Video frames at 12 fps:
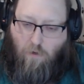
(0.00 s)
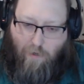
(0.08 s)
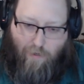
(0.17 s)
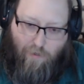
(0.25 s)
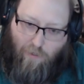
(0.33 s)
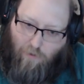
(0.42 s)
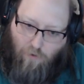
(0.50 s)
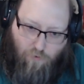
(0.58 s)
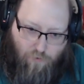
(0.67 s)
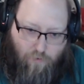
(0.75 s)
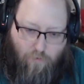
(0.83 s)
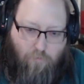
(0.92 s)
It is
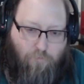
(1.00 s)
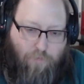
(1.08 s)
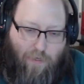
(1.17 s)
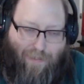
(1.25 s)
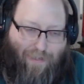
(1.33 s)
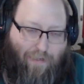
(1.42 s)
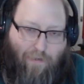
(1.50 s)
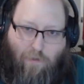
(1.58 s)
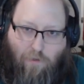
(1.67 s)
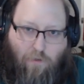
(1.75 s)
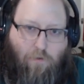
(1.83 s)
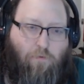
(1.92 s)
true that it's easy
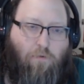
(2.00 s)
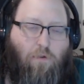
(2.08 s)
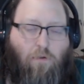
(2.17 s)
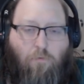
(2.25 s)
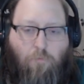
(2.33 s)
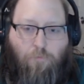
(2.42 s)
to use,